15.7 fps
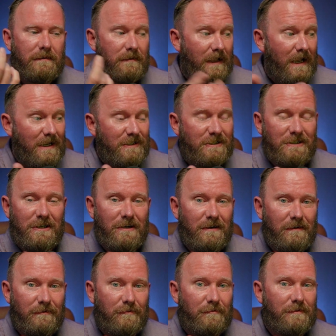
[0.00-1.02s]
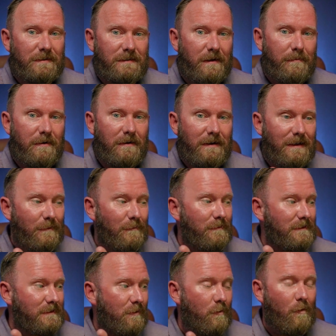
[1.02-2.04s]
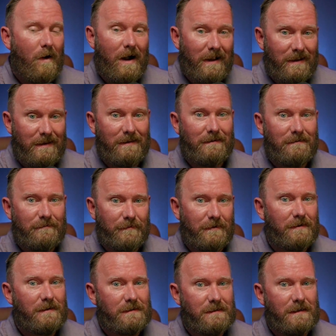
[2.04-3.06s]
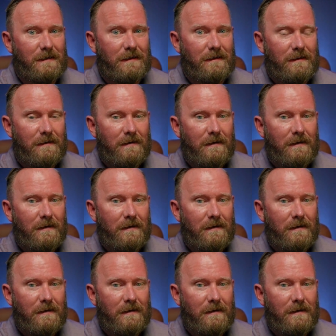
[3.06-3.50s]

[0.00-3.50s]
Last year through the summer, it was quiet for Disney.